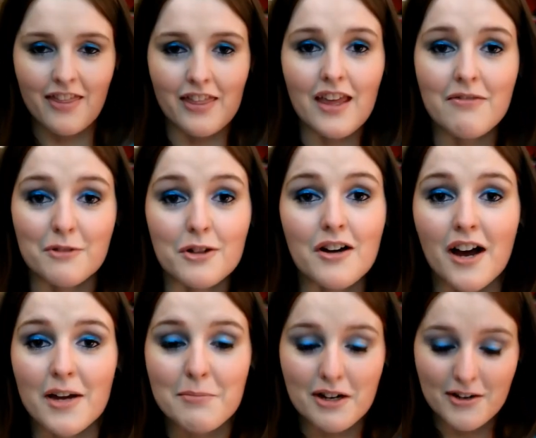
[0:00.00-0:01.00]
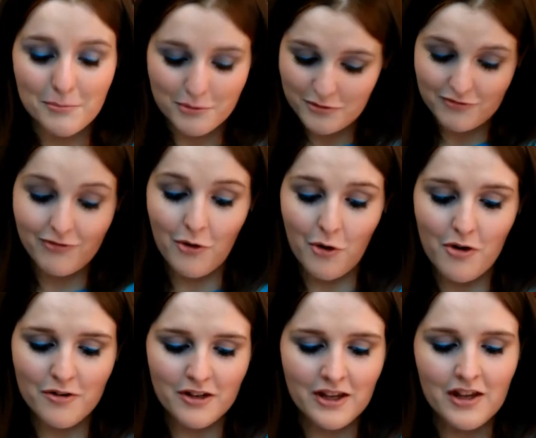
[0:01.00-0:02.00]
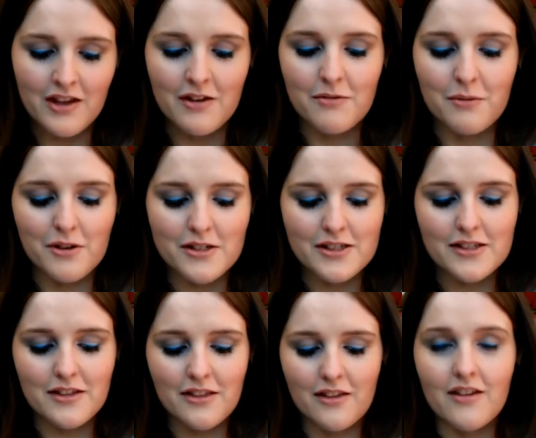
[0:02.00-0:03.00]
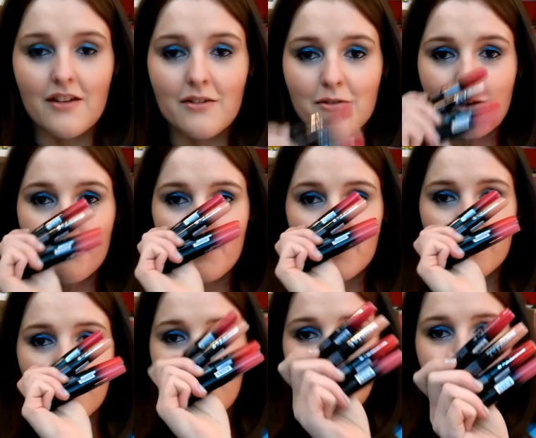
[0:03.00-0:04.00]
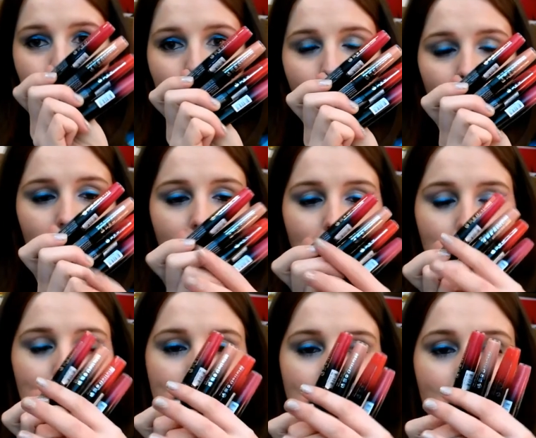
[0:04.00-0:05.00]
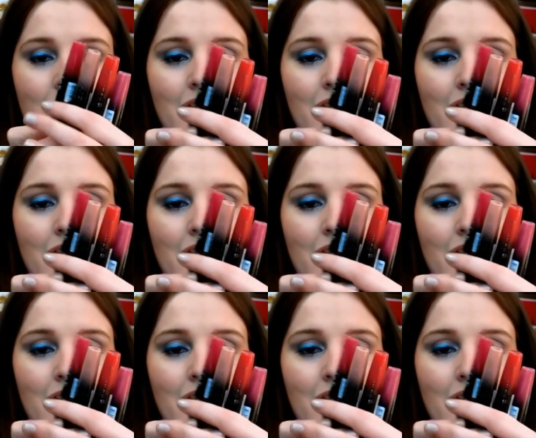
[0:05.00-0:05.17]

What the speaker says: therefore I bought four, was the Rimmel Apocalypse